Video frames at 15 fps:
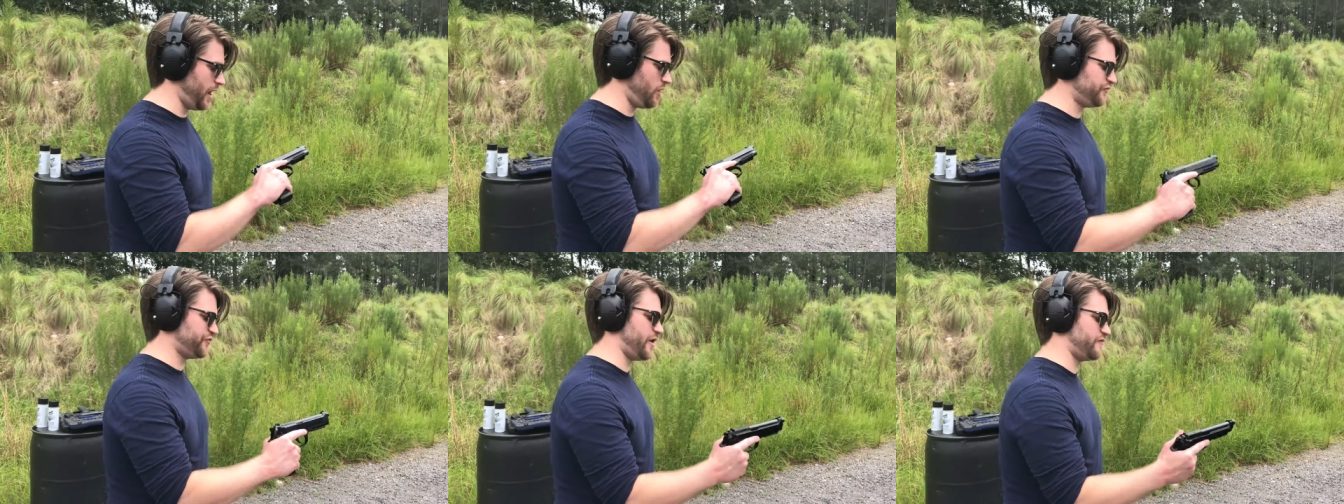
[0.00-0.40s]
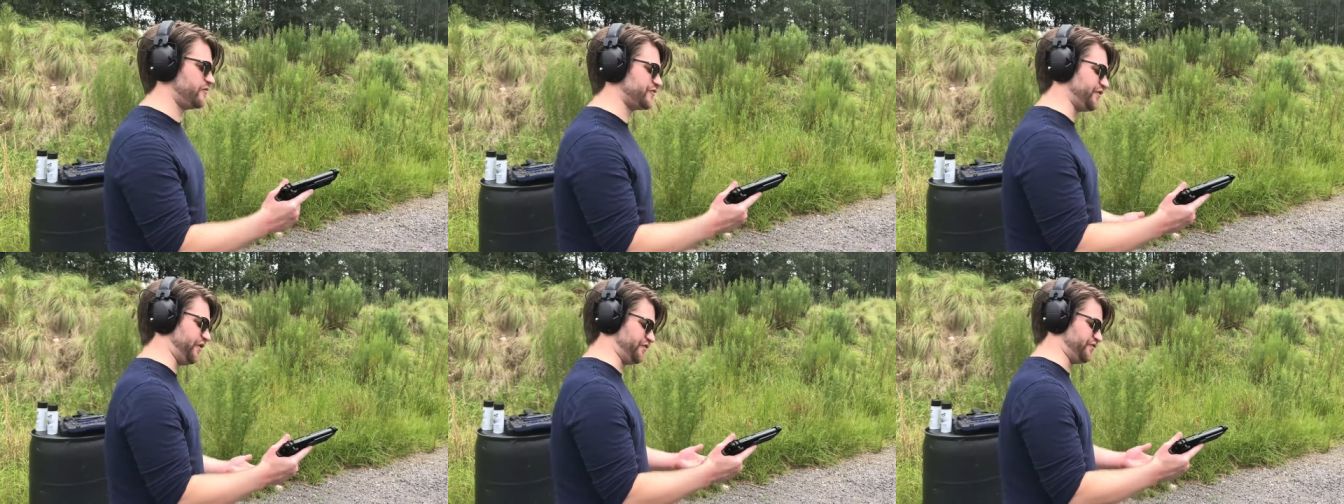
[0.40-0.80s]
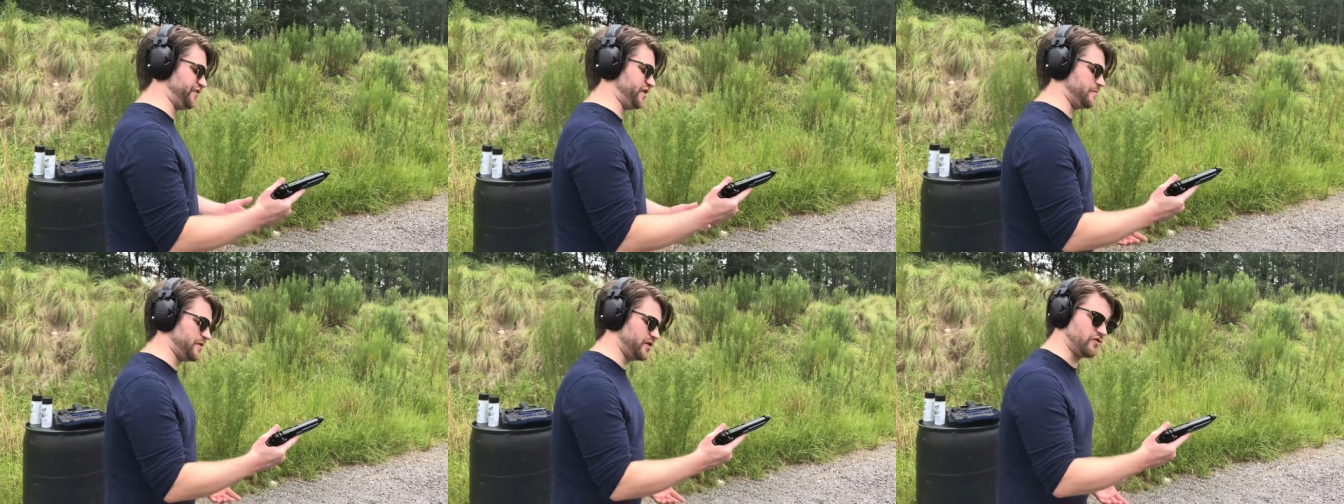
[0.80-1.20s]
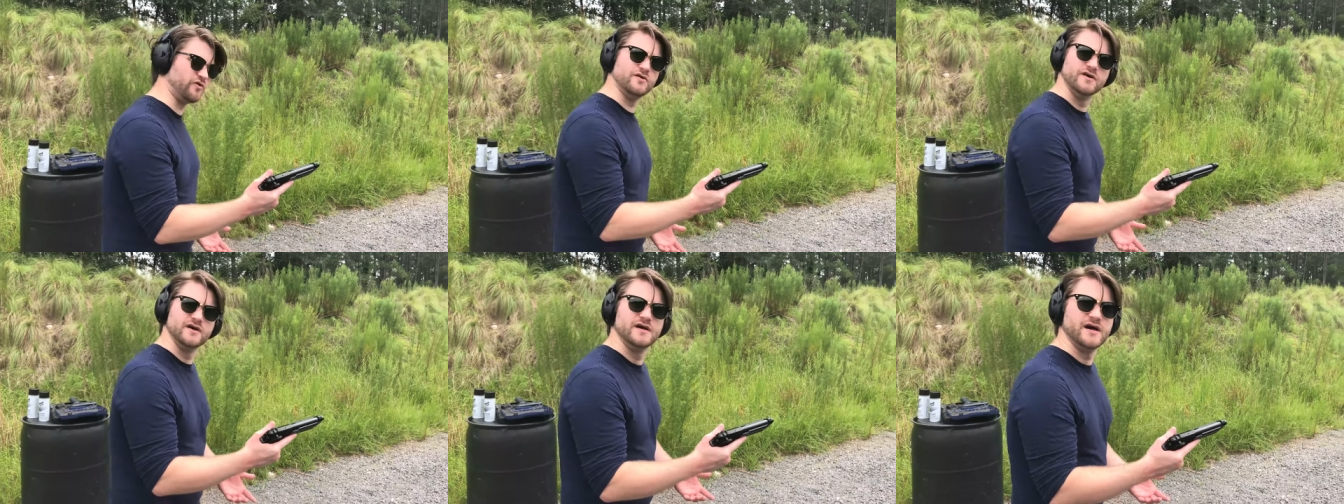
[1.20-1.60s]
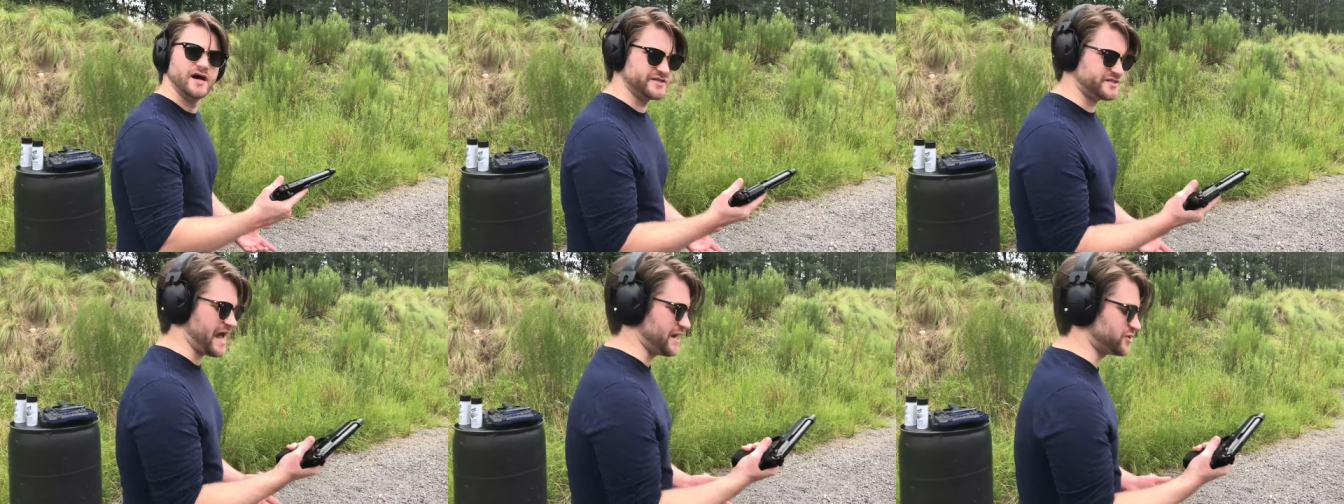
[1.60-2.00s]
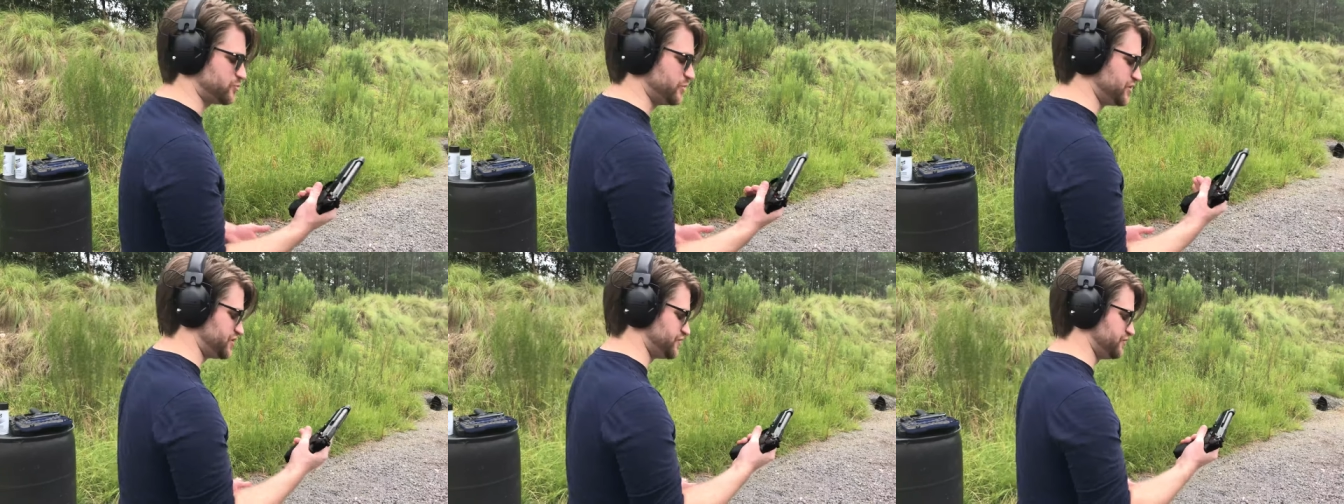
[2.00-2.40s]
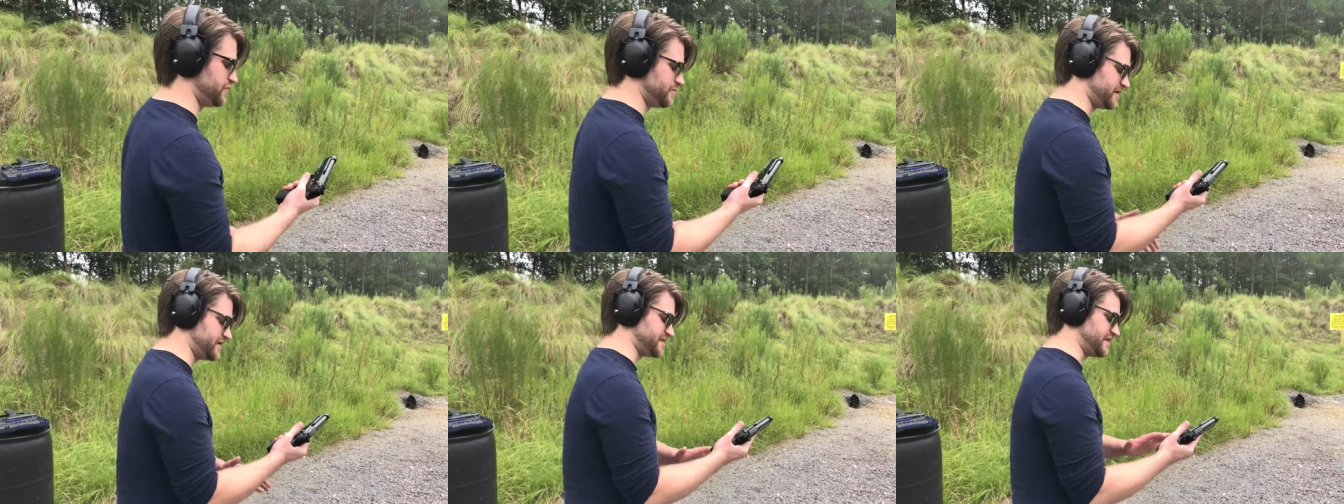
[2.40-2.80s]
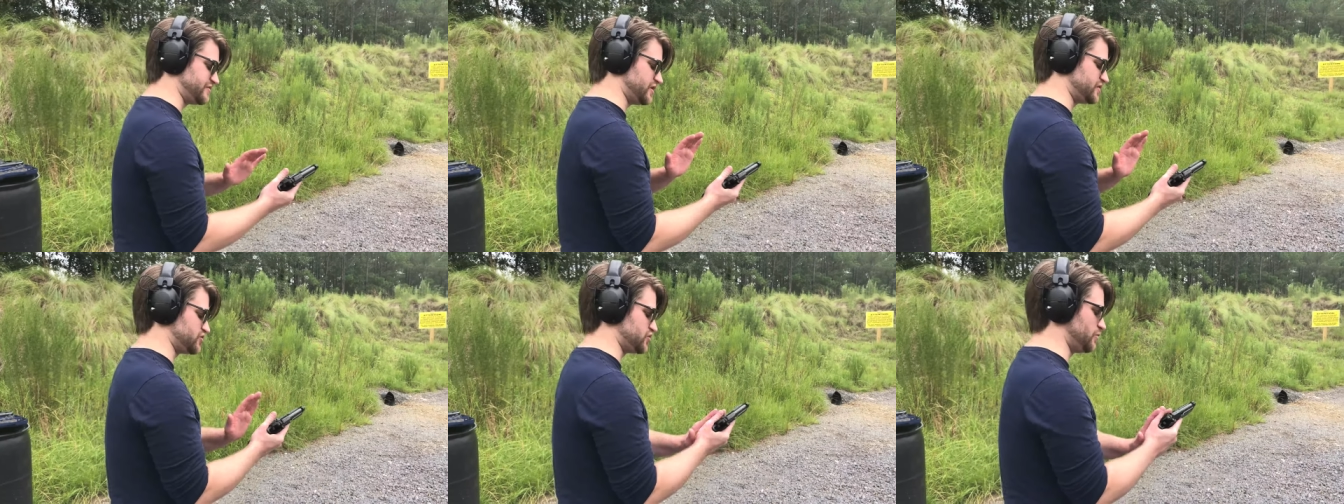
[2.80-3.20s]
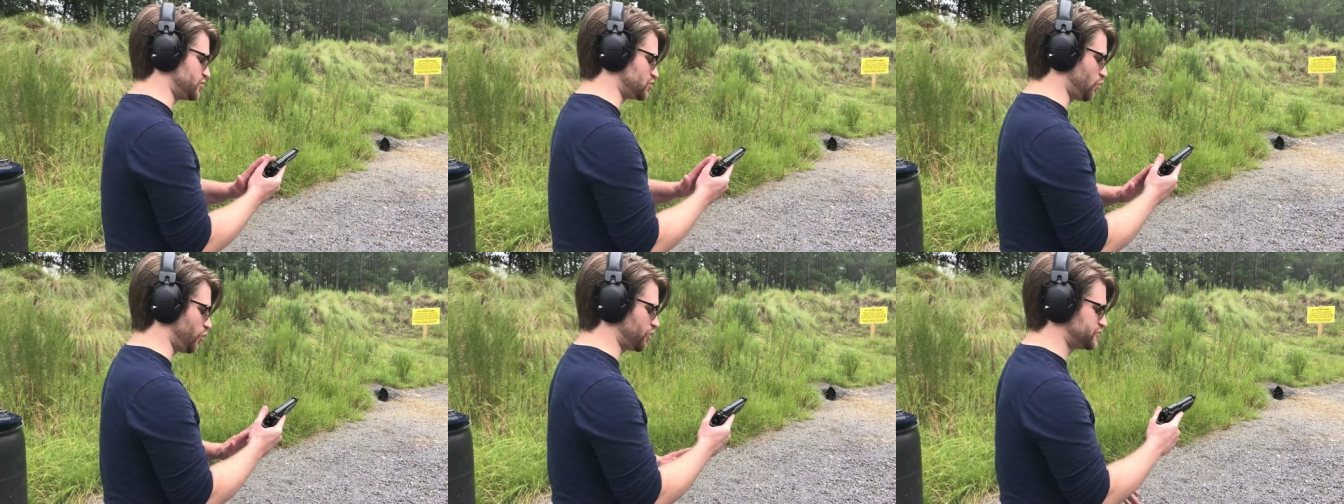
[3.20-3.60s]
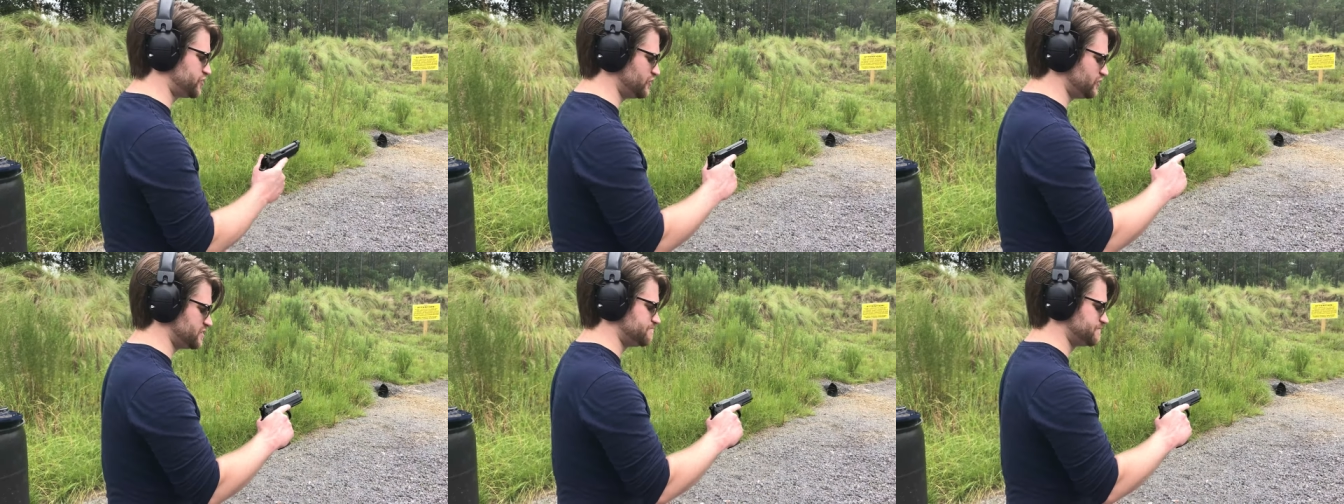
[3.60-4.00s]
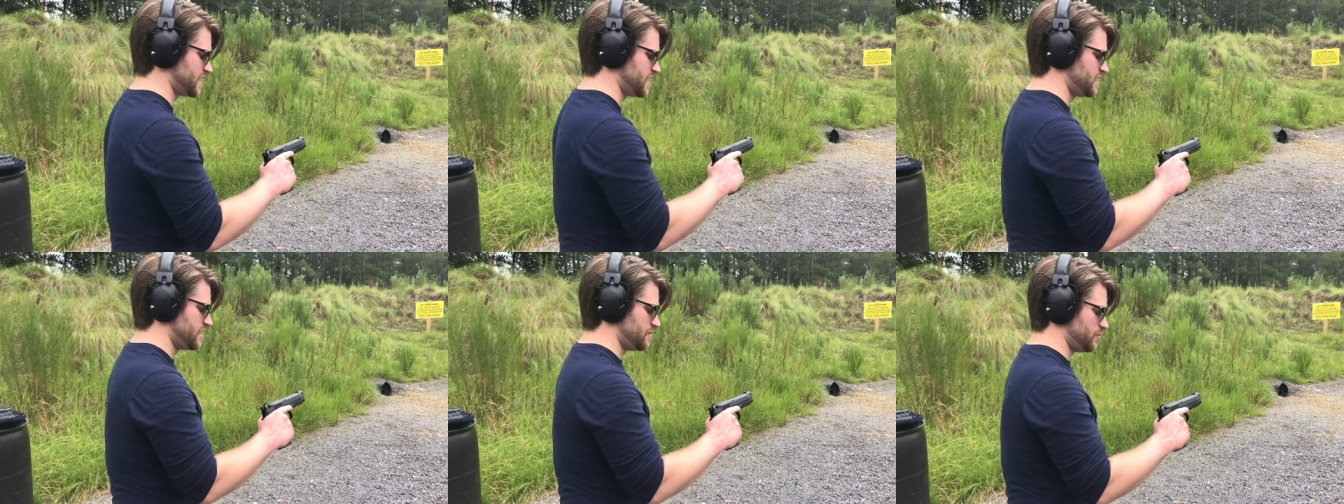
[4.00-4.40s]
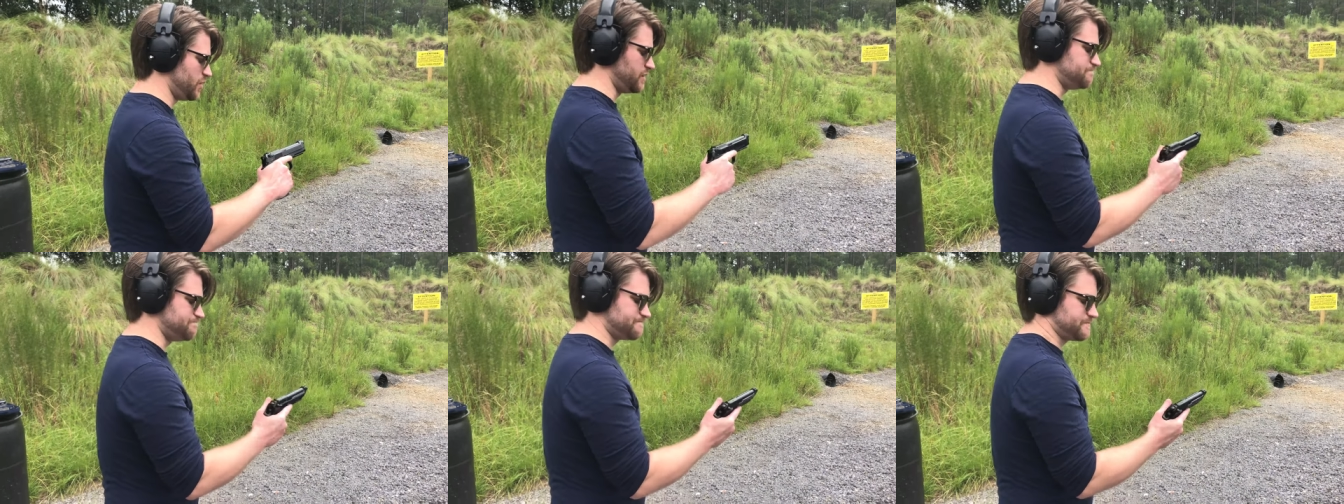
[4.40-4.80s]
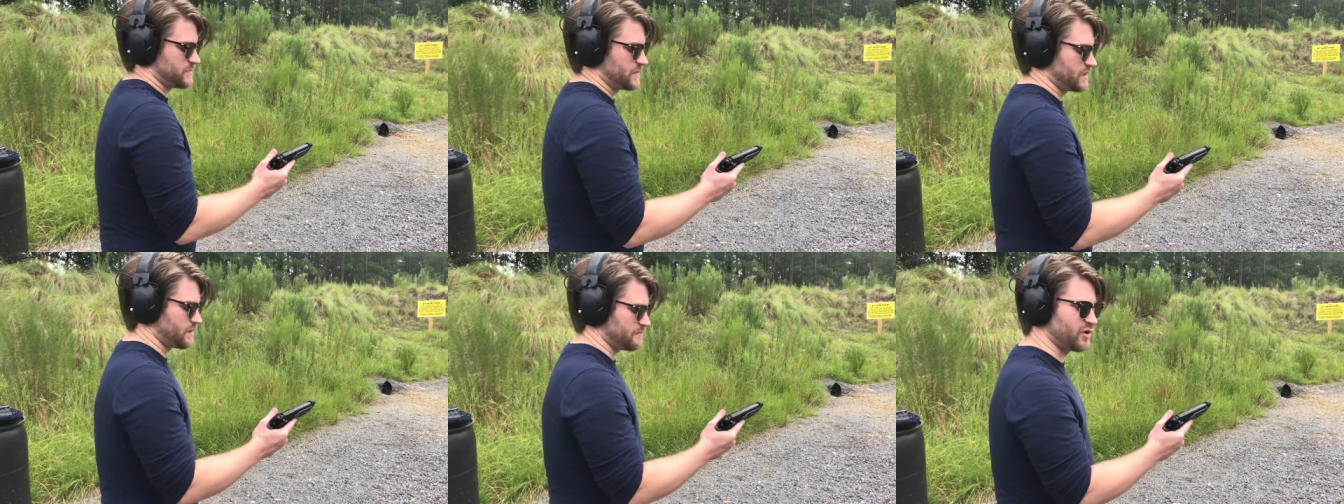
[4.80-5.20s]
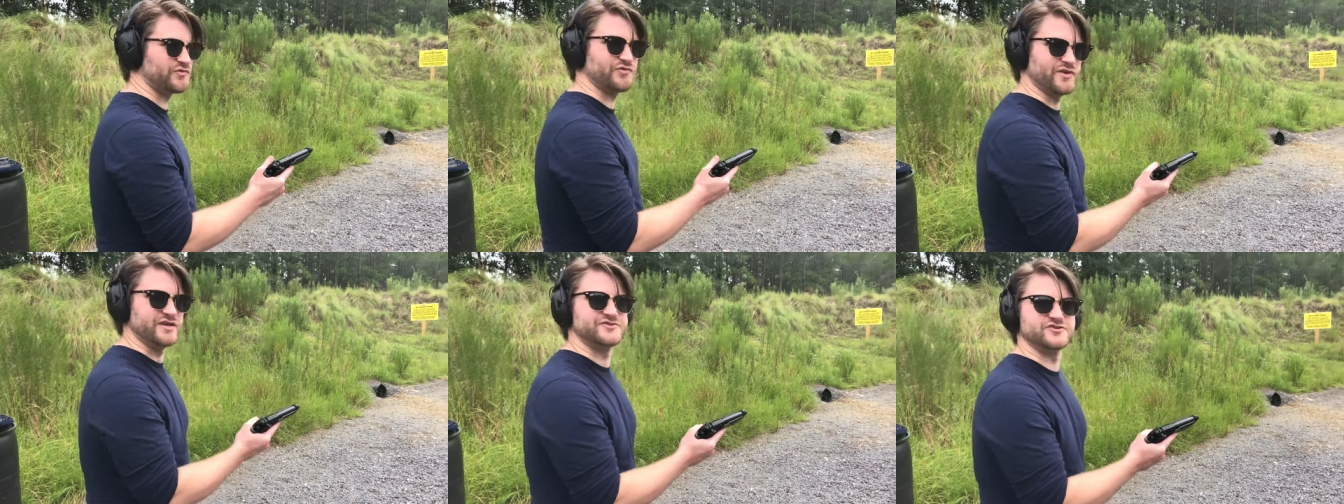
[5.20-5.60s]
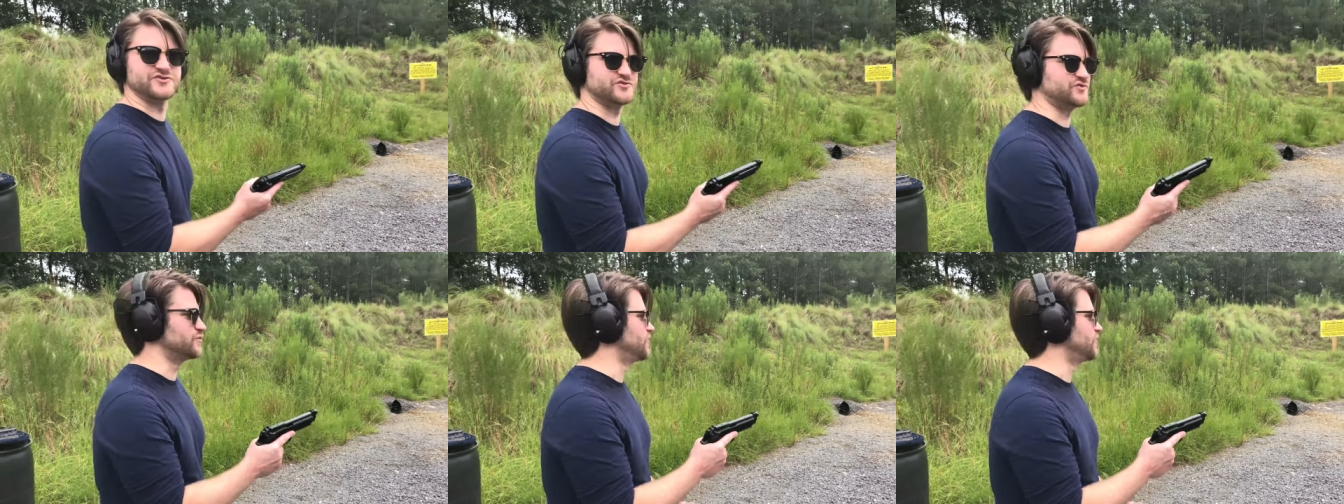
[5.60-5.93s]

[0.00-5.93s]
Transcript: I also have a, a sentimental attachment to it because I've done so much work to it, but mostly it's just the